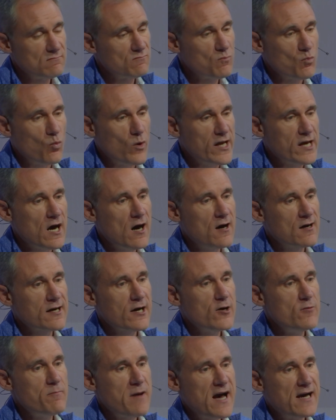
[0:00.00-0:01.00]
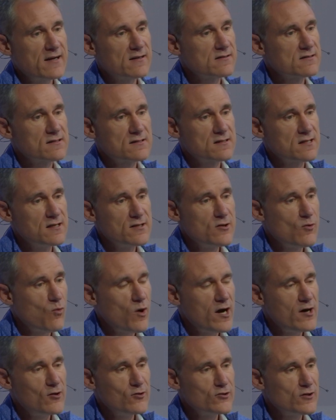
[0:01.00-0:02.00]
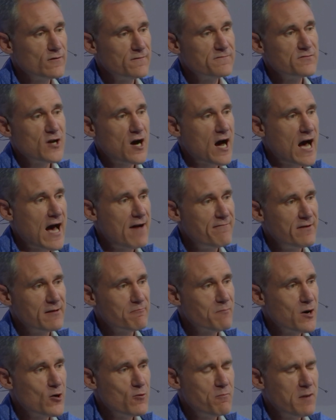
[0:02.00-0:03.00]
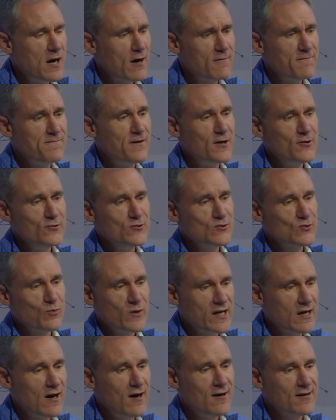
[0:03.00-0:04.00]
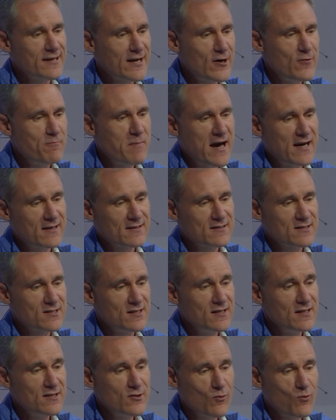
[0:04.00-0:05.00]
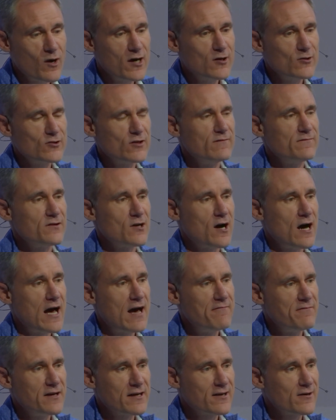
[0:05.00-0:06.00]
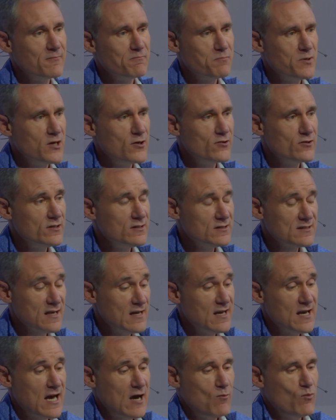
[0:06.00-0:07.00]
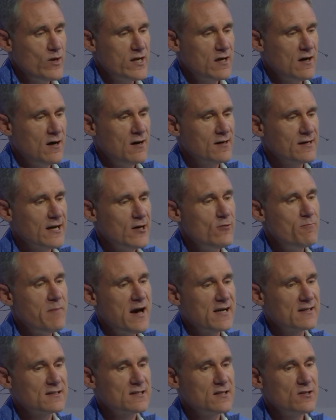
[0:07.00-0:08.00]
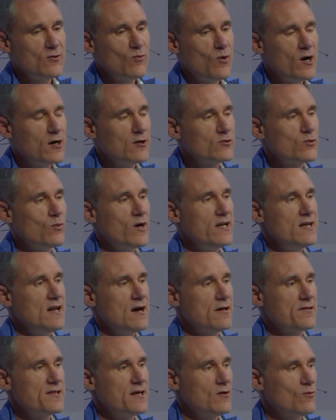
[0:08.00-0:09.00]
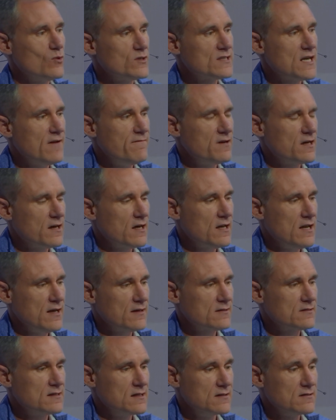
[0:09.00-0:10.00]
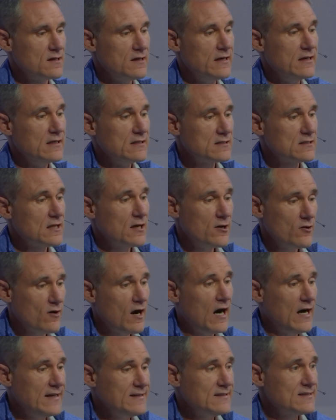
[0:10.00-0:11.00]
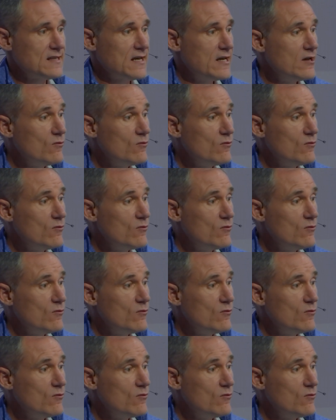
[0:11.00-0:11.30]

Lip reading: we can't go back to the world of not having mobile phones. We can't go back to the world of not having computers, and we can't go back to the world where nothing was ever connected. So I'd say